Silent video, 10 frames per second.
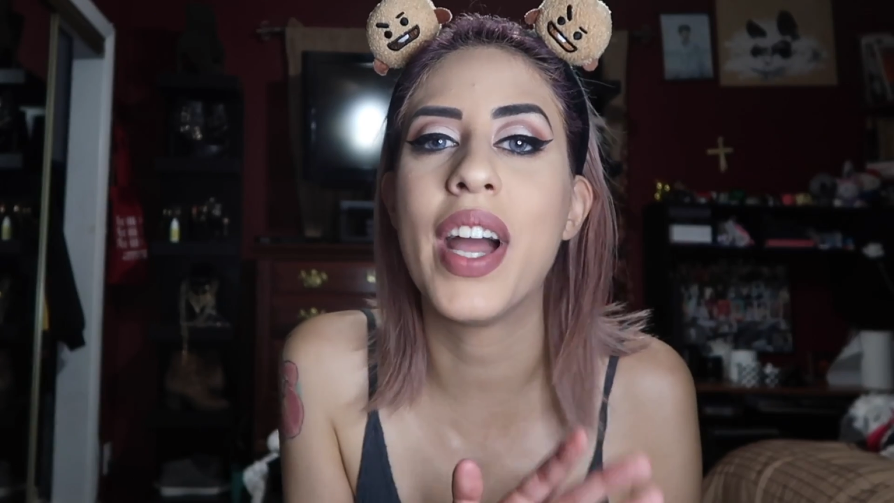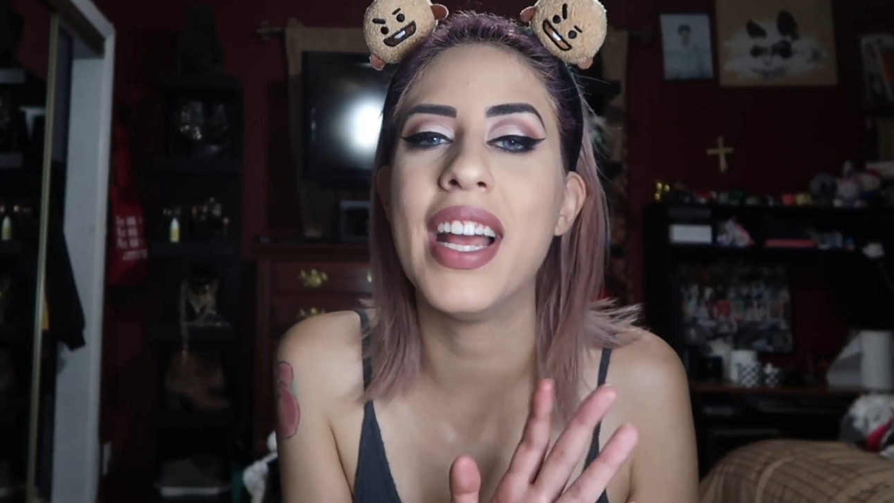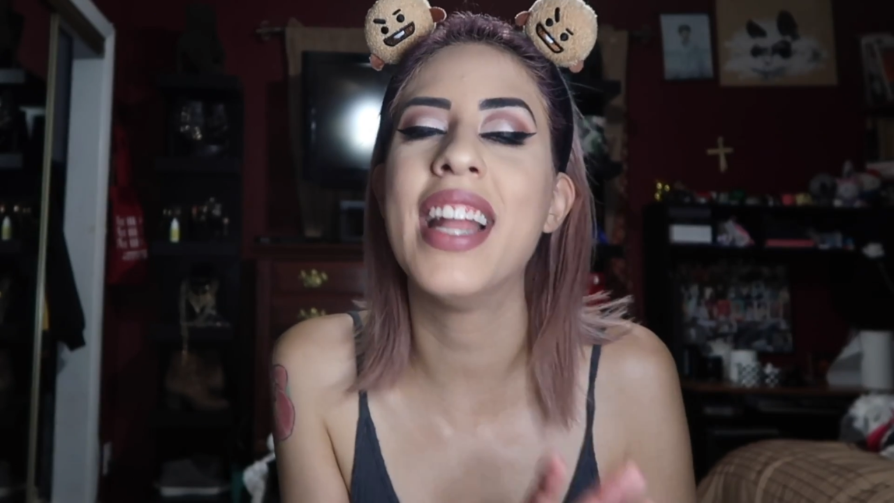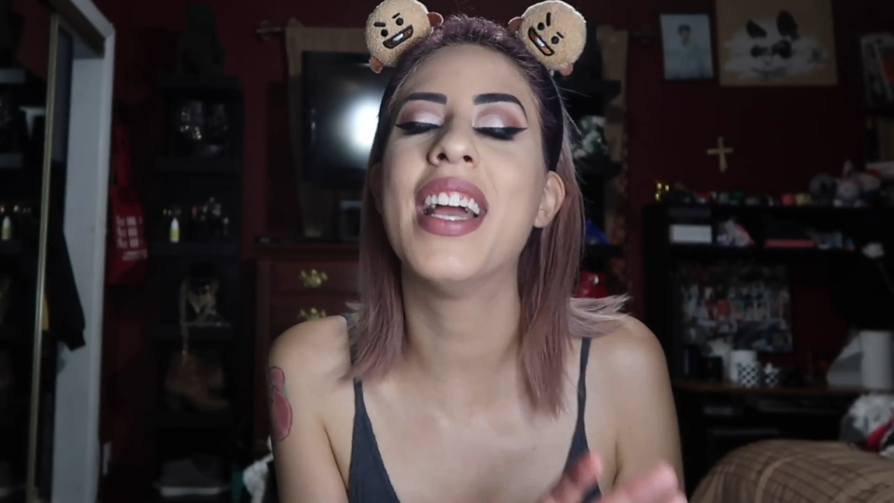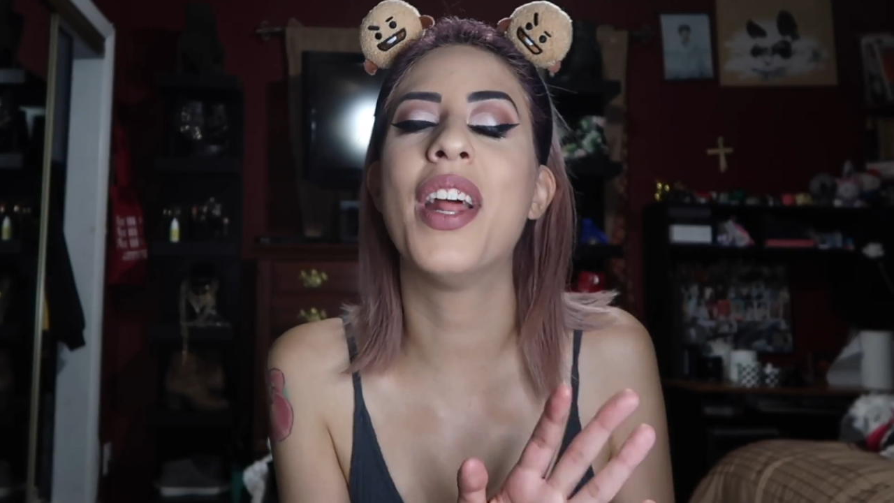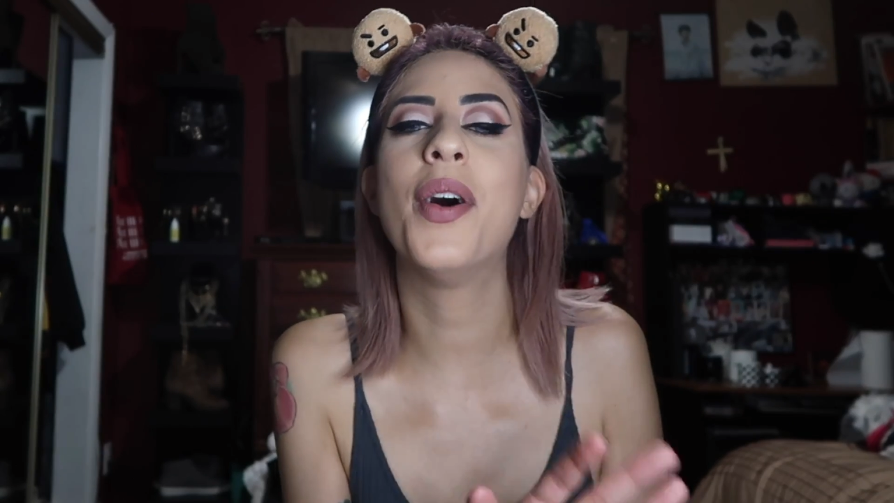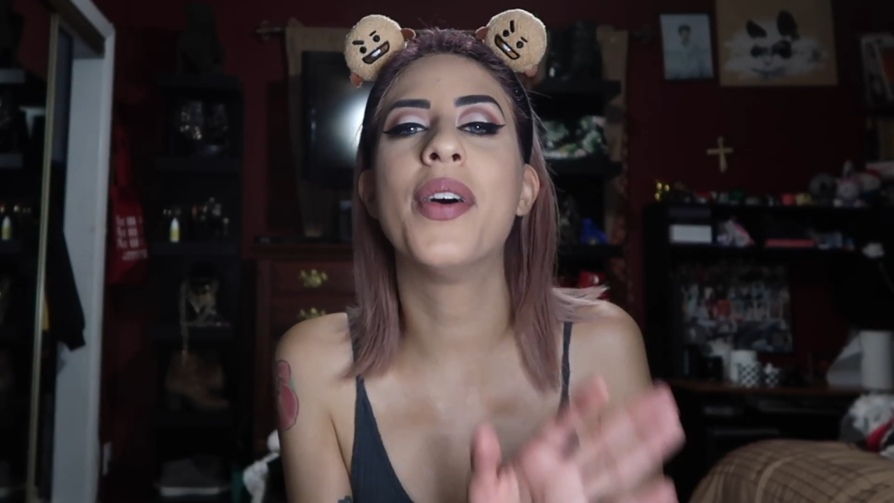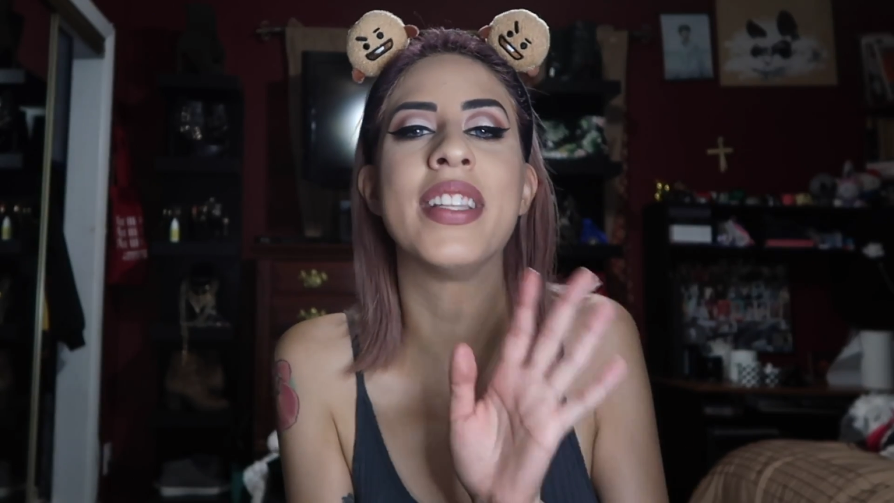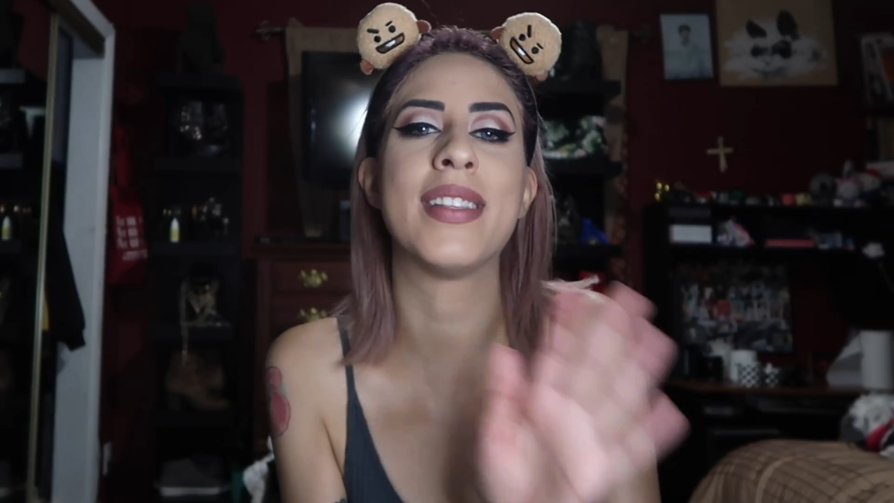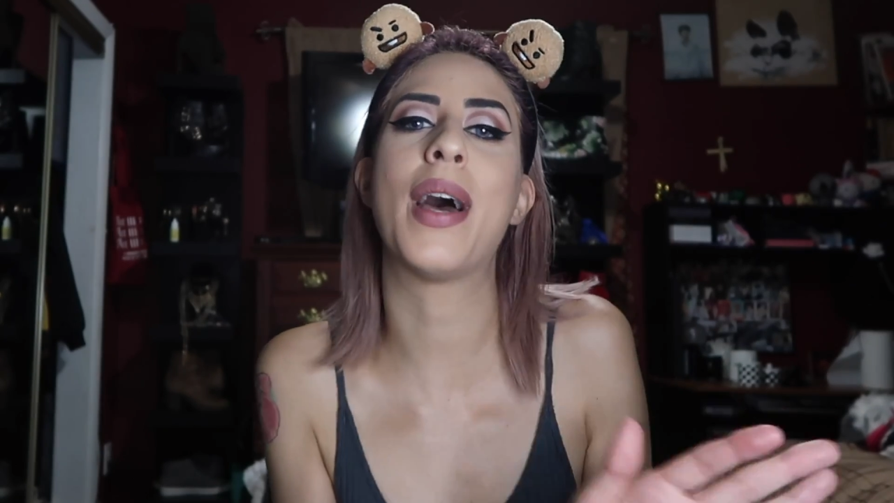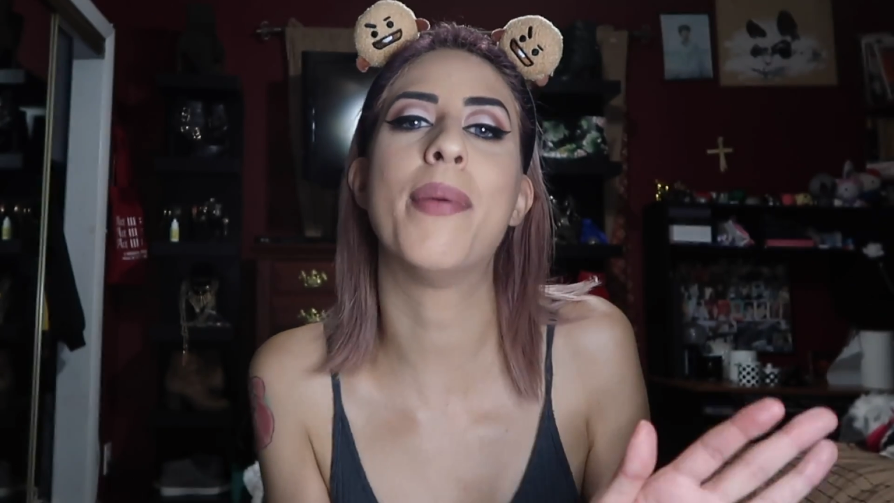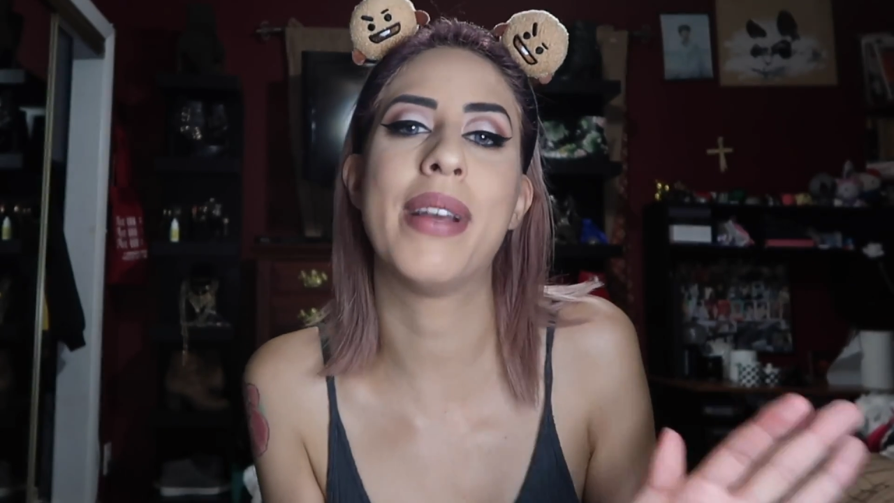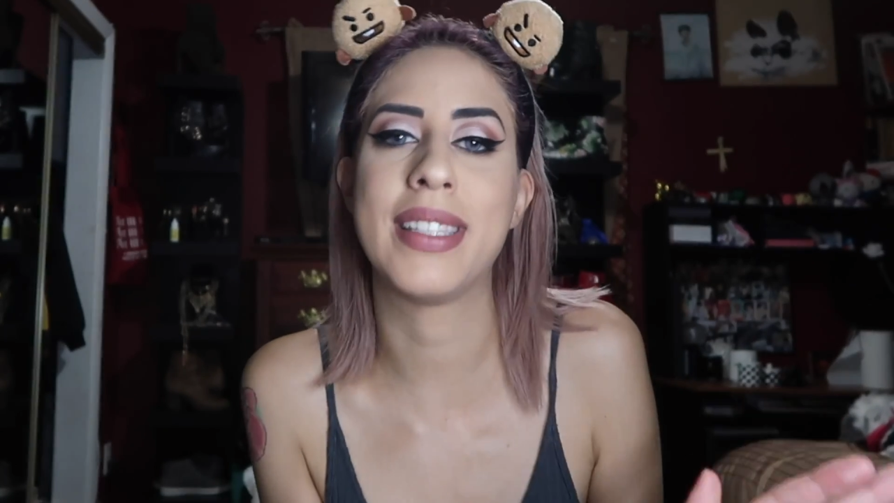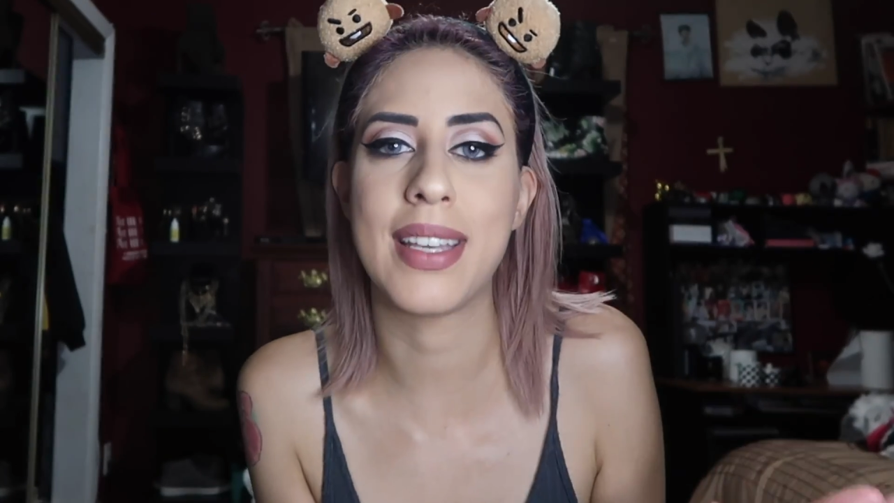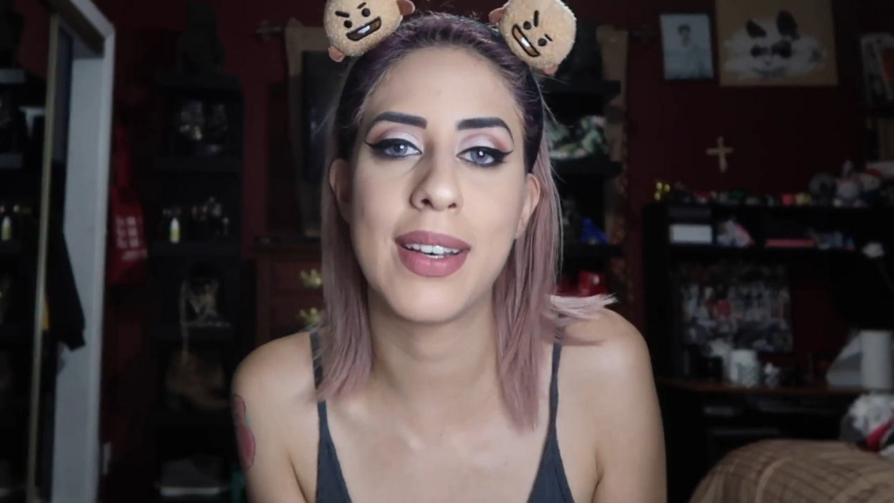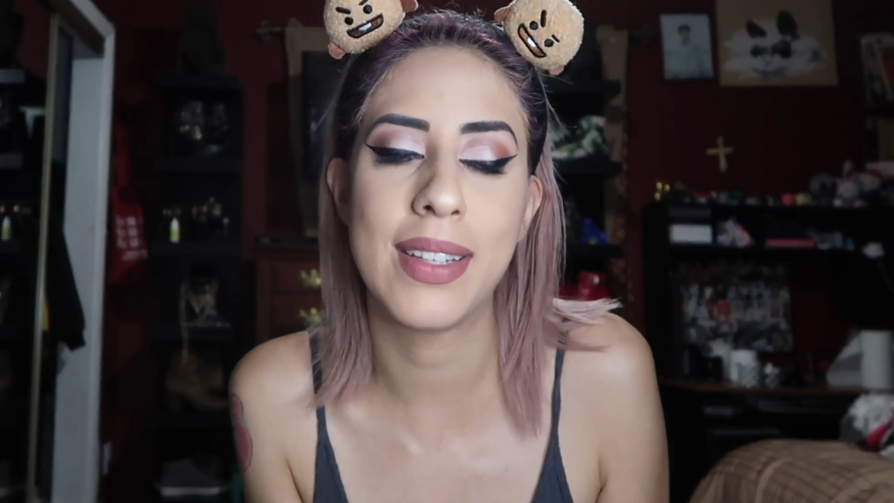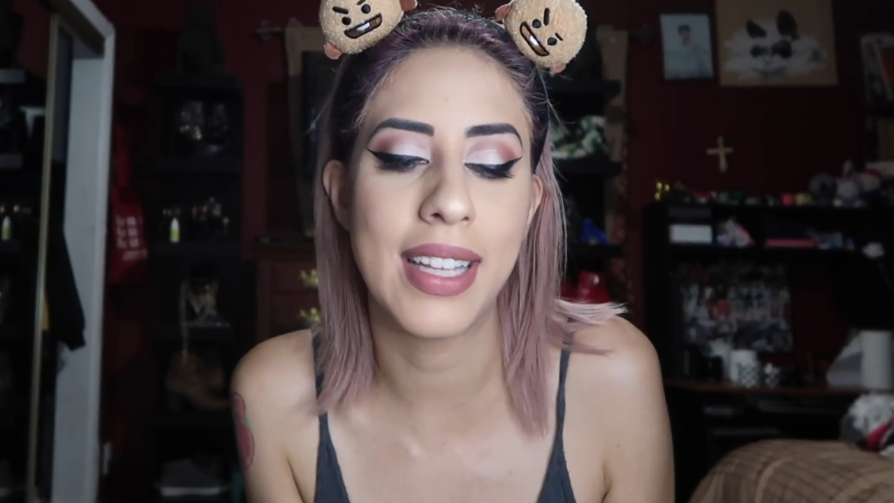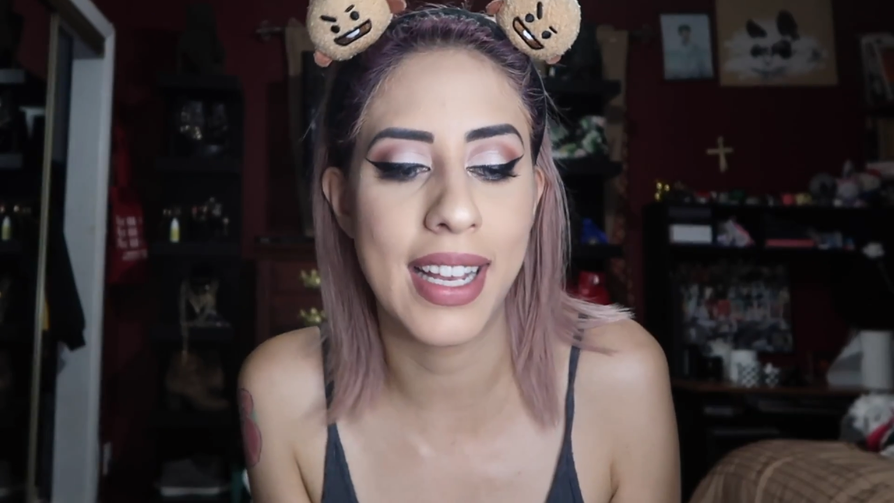fine. And I know it's not a big deal.